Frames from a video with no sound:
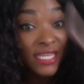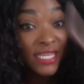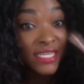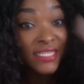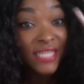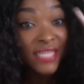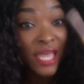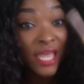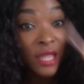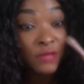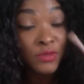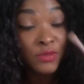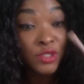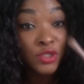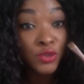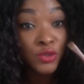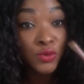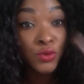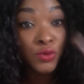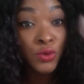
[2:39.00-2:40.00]
this helps
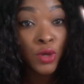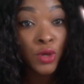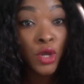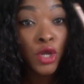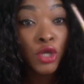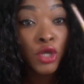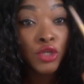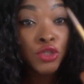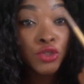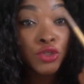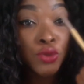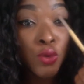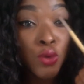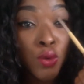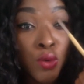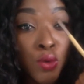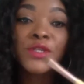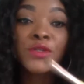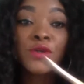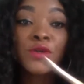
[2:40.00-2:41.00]
you
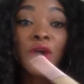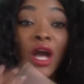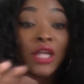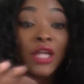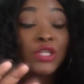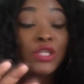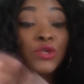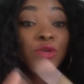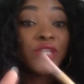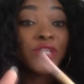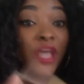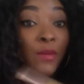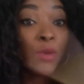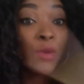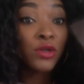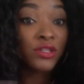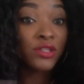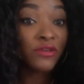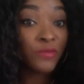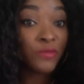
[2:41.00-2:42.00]
to, to control the
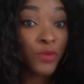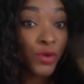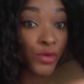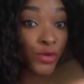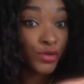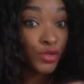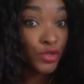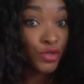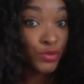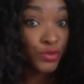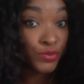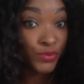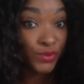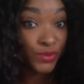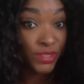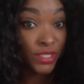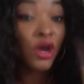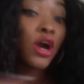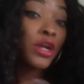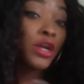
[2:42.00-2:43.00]
amount of product you use.
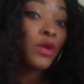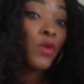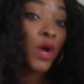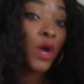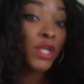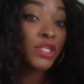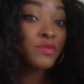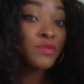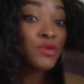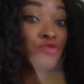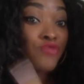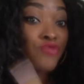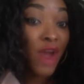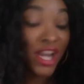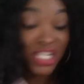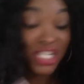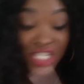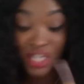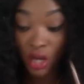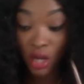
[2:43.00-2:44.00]
You're gonna want to be
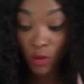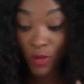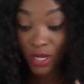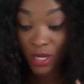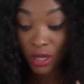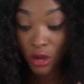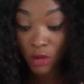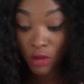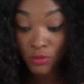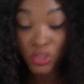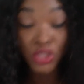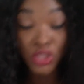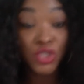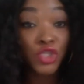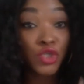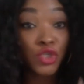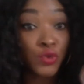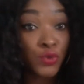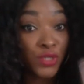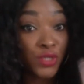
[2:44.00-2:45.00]
rational when it comes to
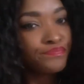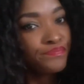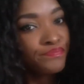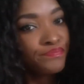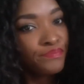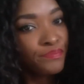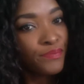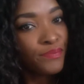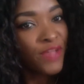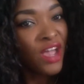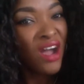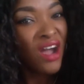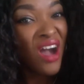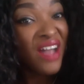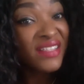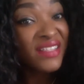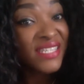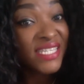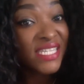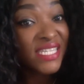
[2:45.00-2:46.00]
using a
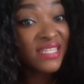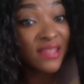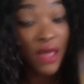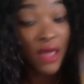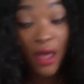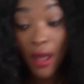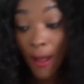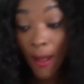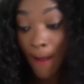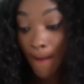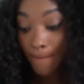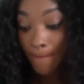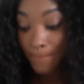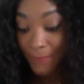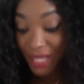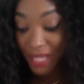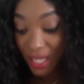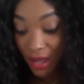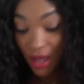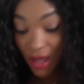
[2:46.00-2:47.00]
concealer
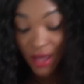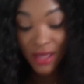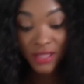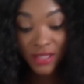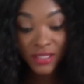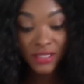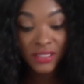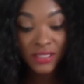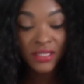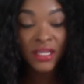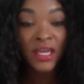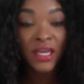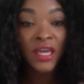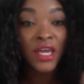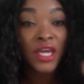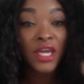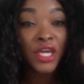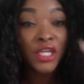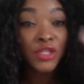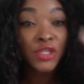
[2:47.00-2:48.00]
because
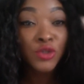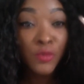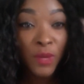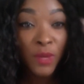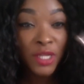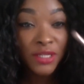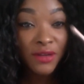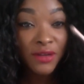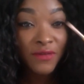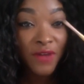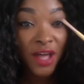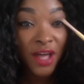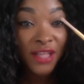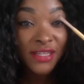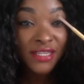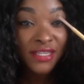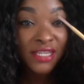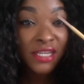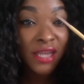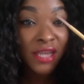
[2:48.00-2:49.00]
too much of
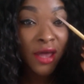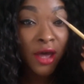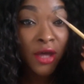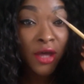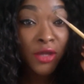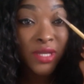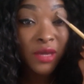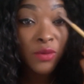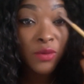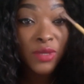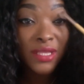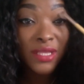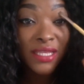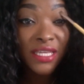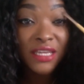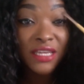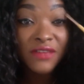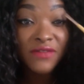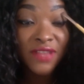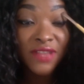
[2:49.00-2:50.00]
concealer it will
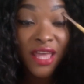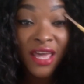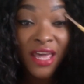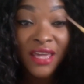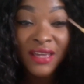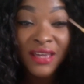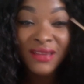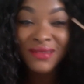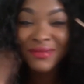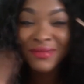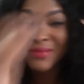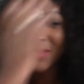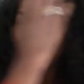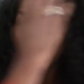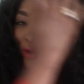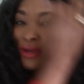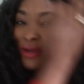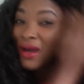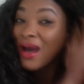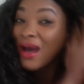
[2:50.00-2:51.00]
leave like
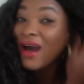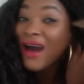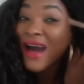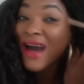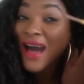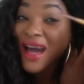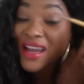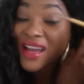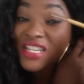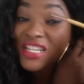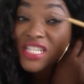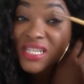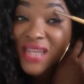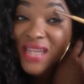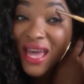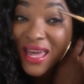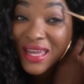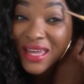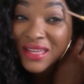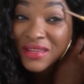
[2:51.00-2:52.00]
a harsh
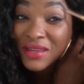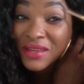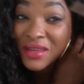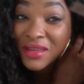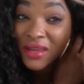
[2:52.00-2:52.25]
line